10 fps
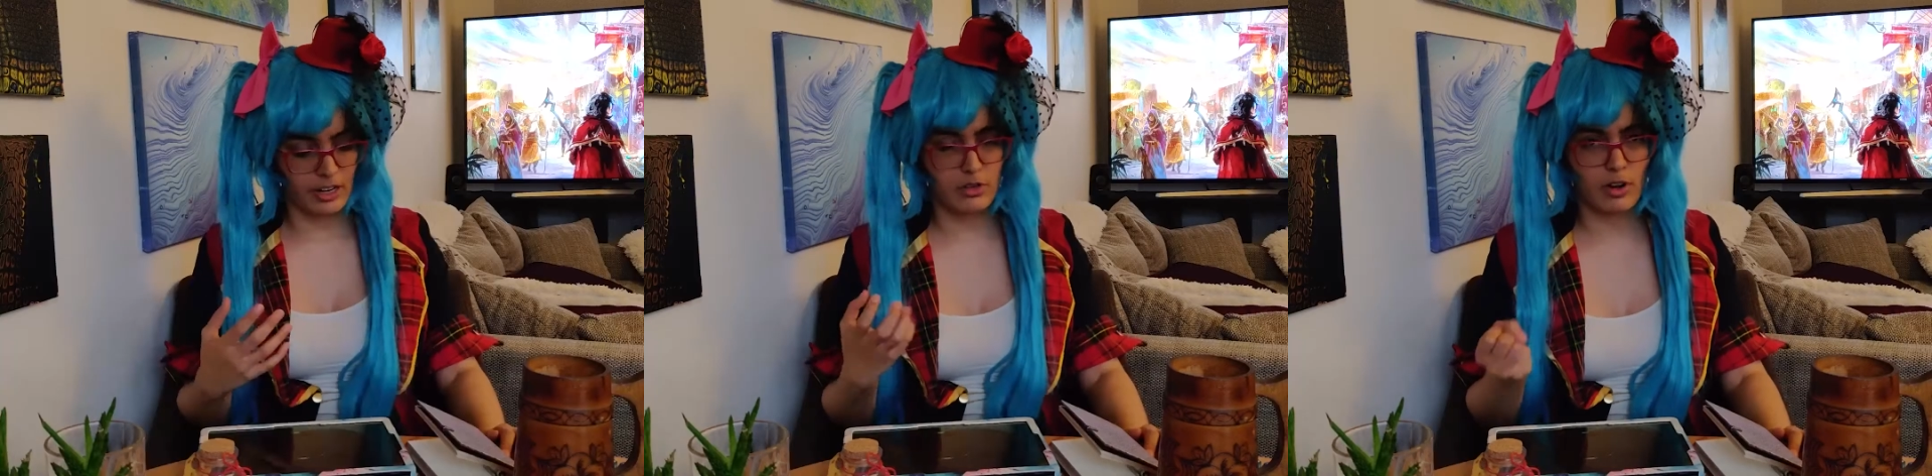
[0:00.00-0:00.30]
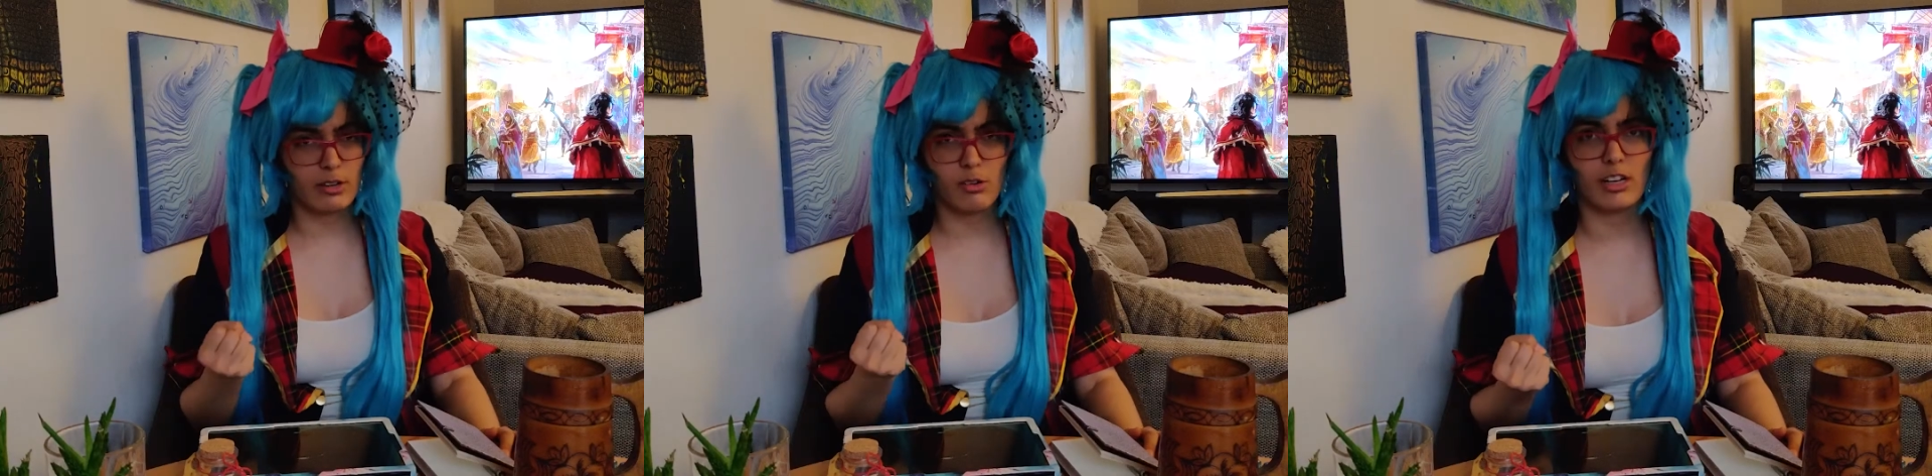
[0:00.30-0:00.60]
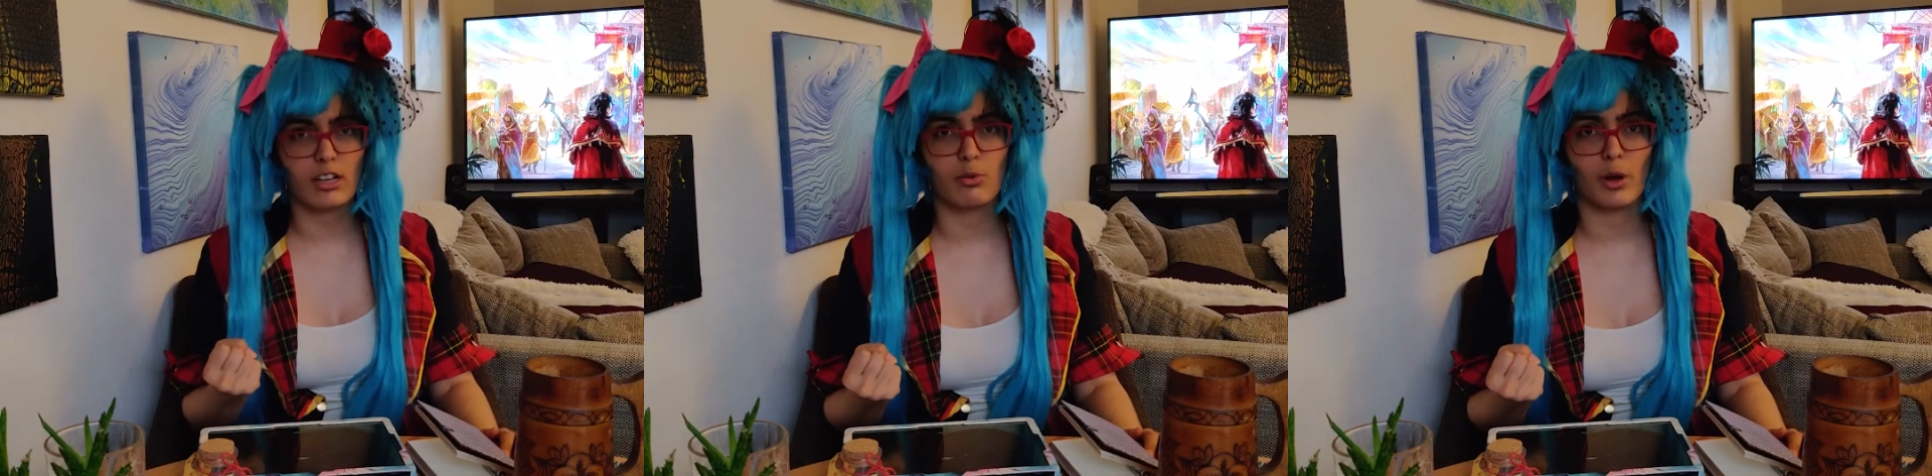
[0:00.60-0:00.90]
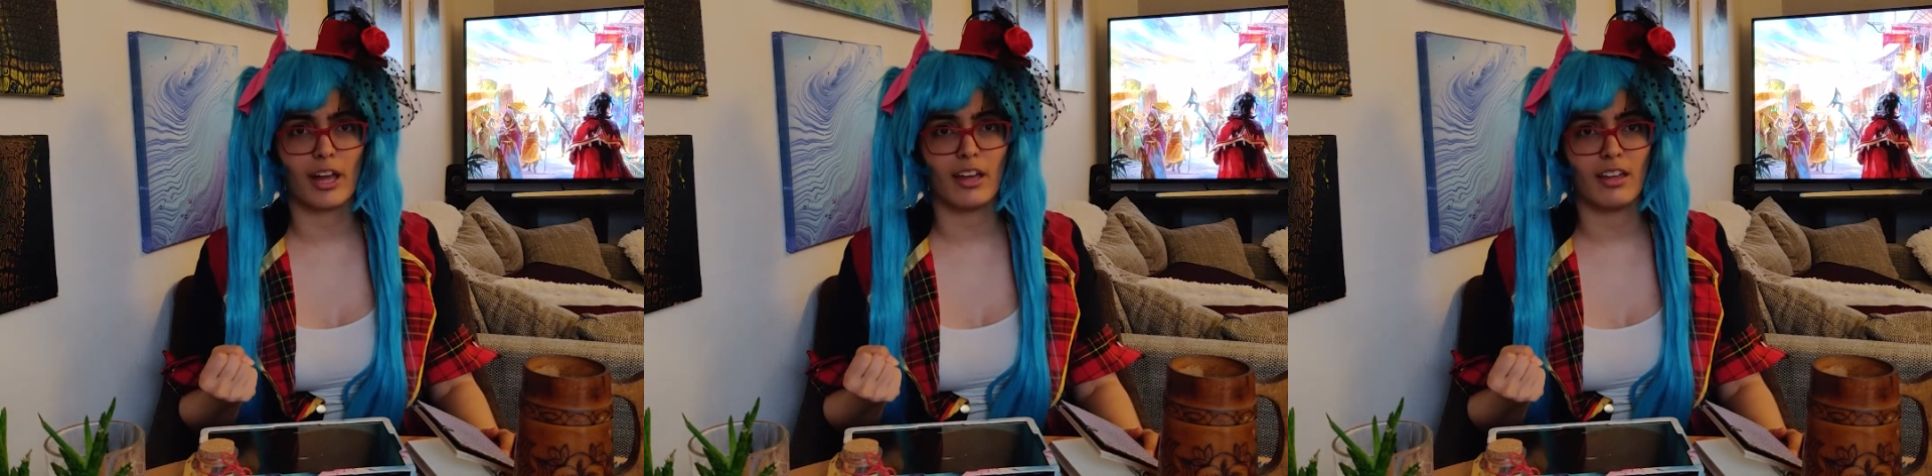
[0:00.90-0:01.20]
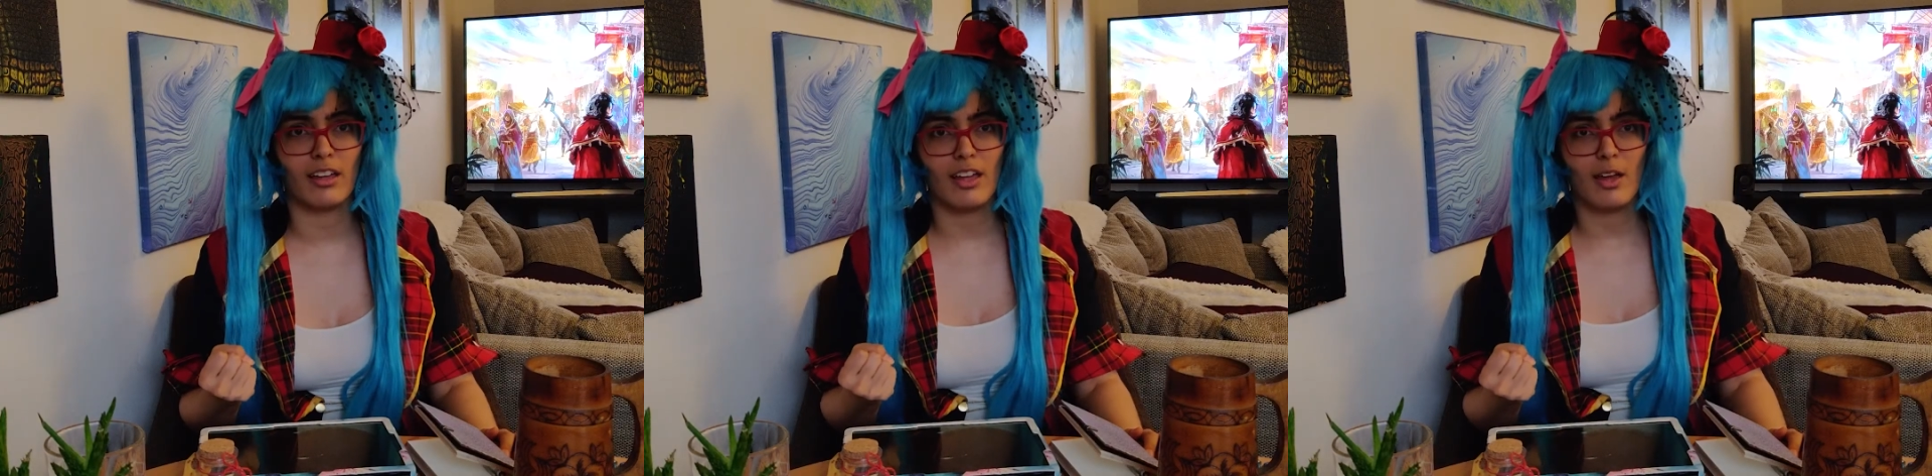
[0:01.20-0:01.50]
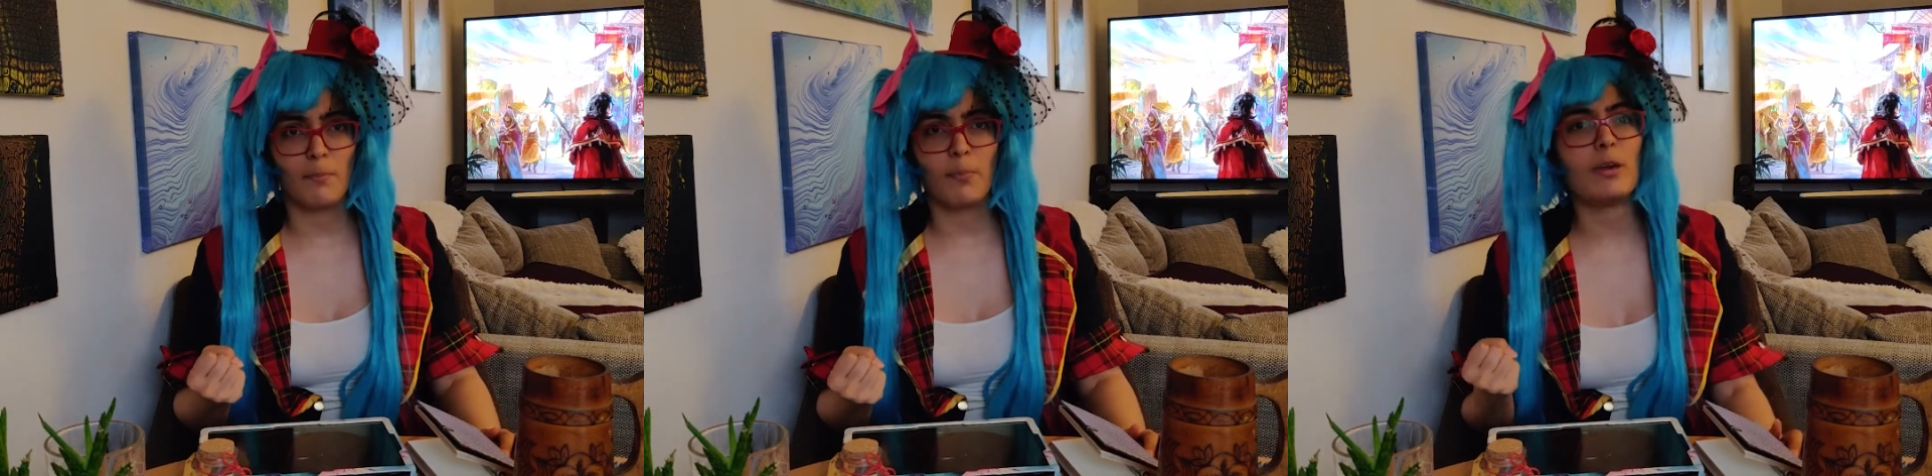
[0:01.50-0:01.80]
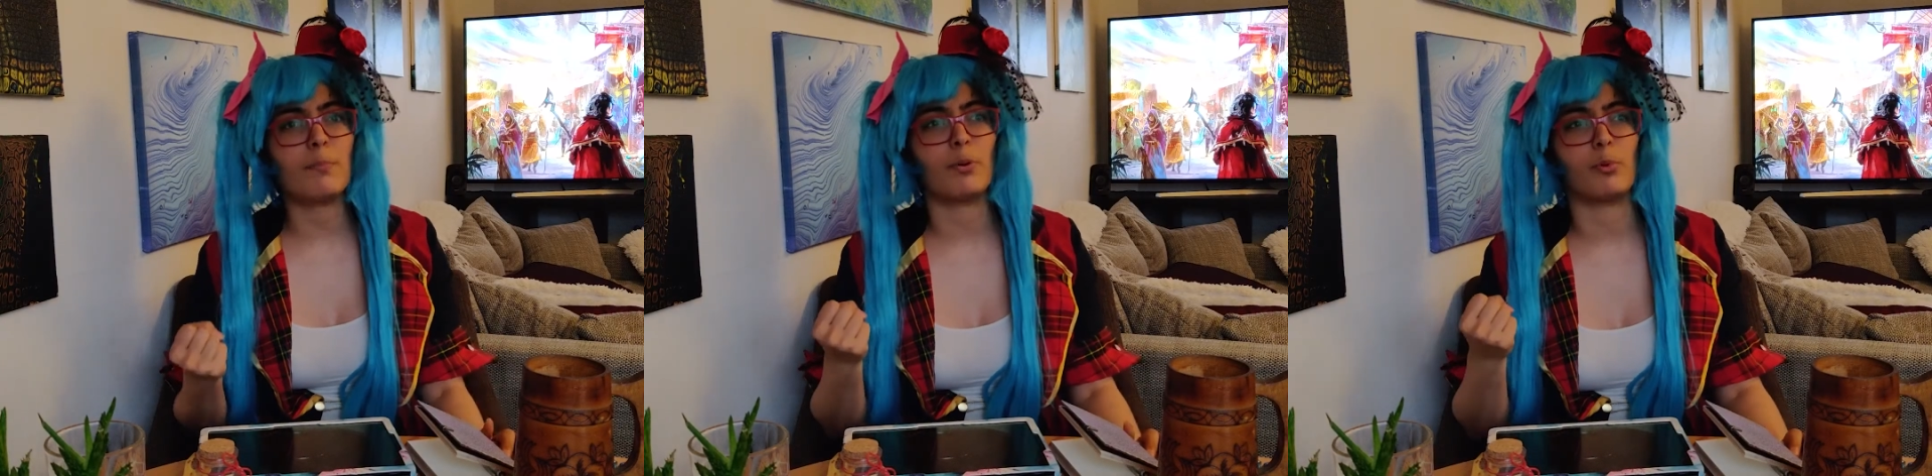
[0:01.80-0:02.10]
I tried running away,
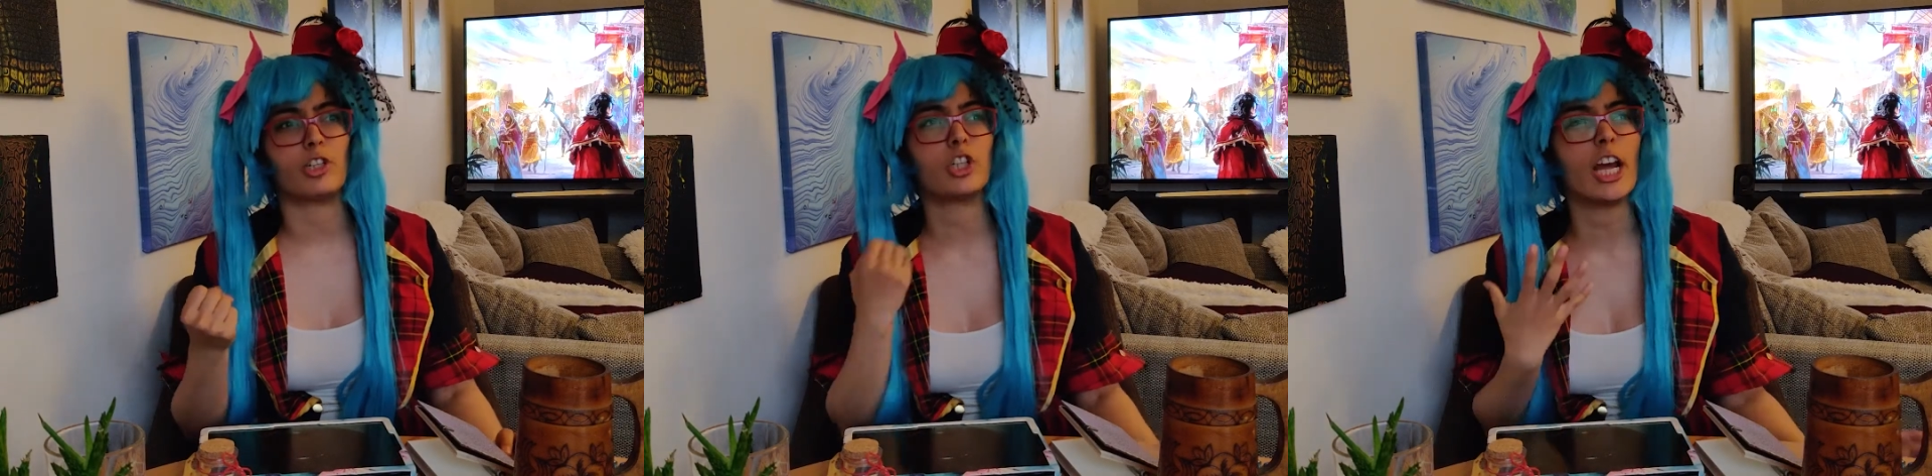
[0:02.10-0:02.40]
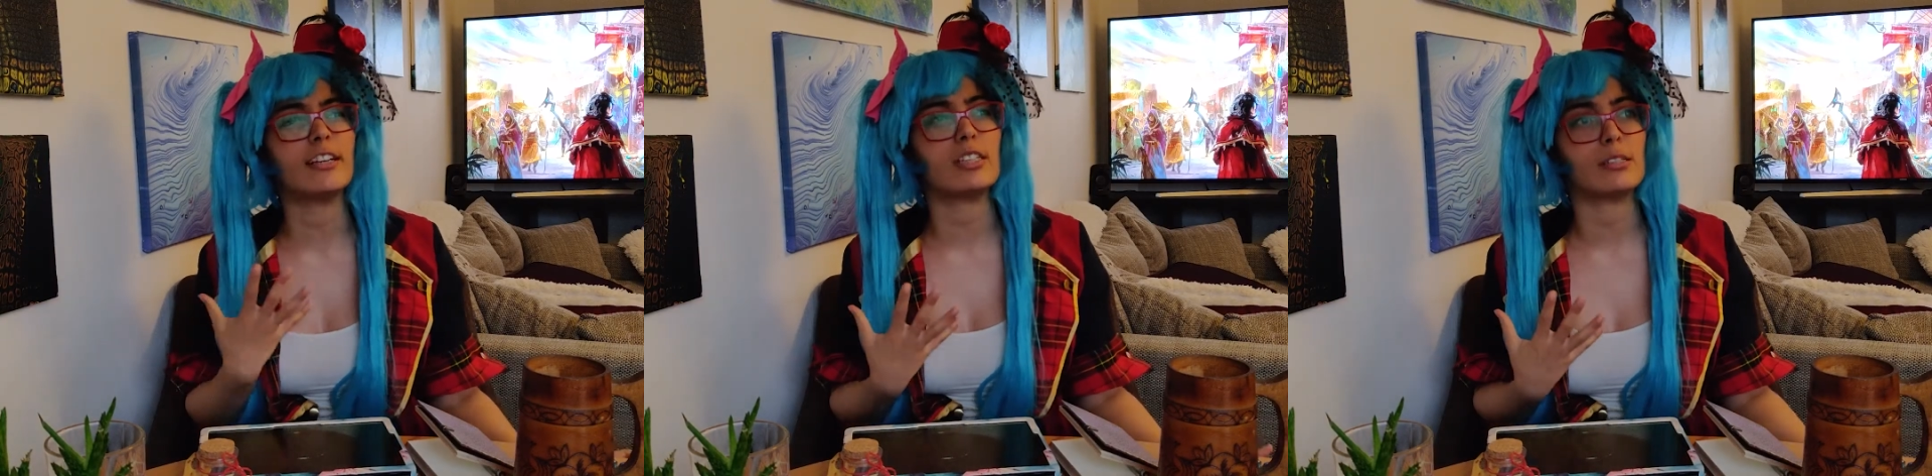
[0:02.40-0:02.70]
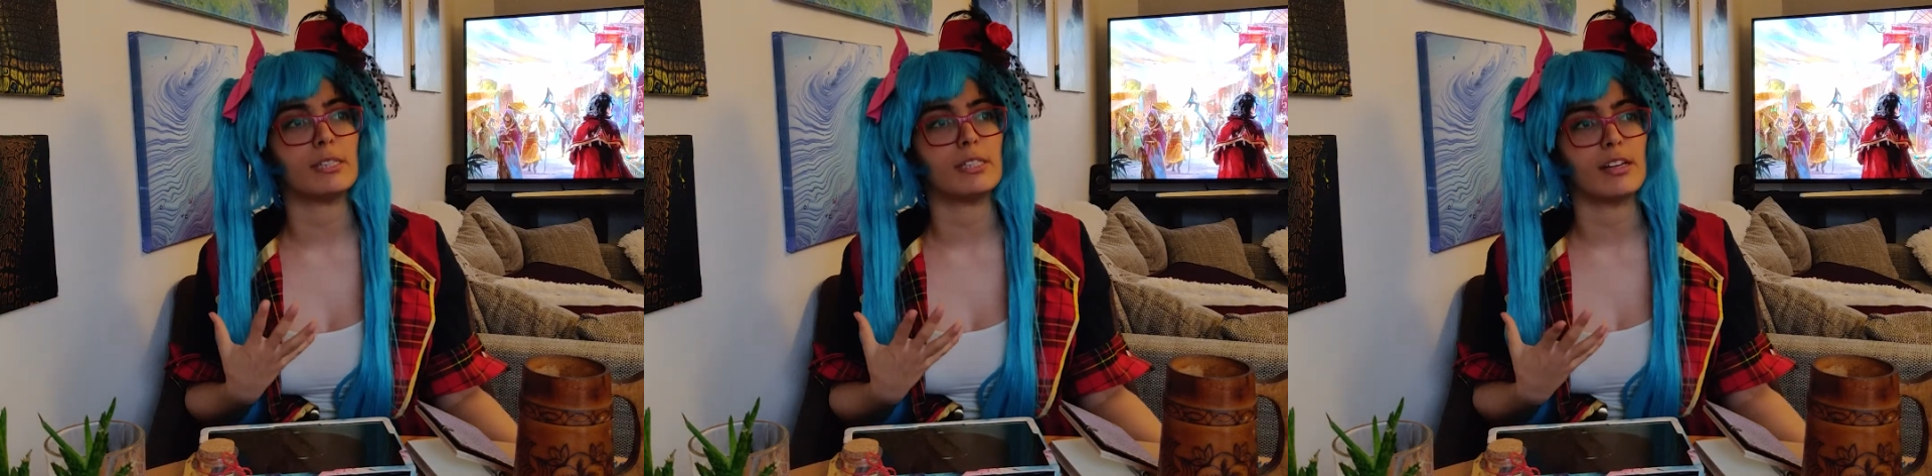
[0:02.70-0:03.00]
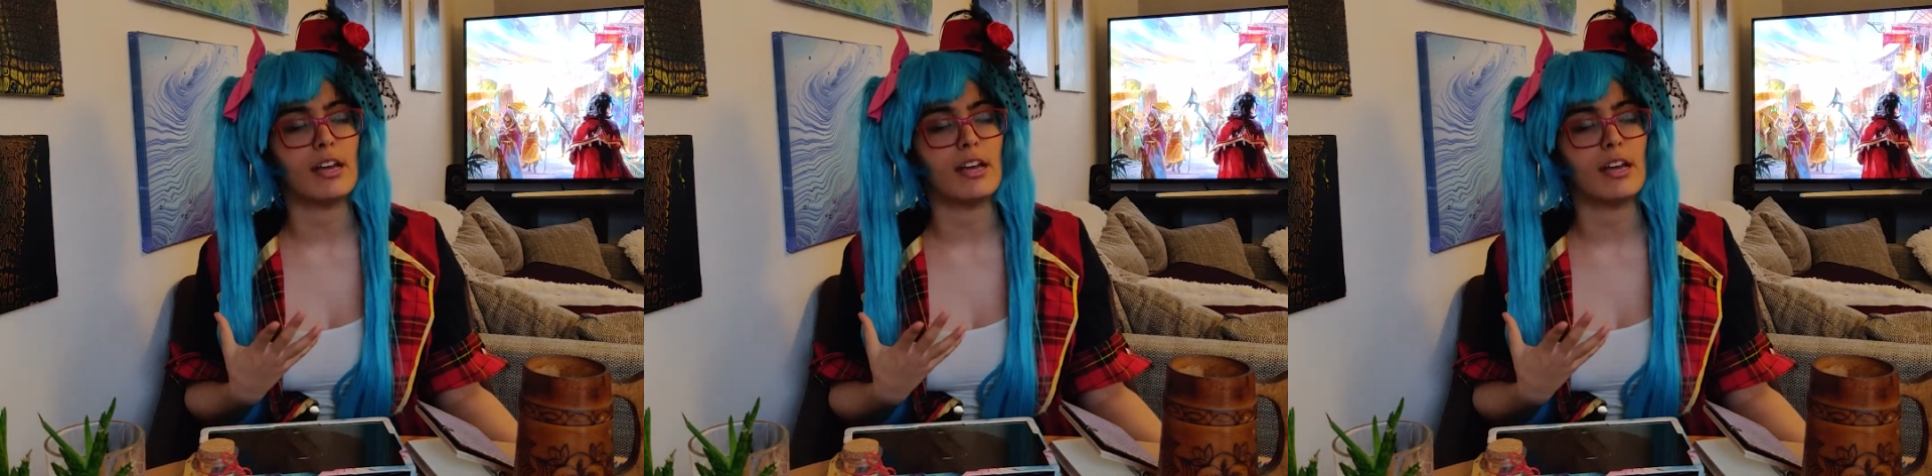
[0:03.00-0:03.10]
people were chasing me.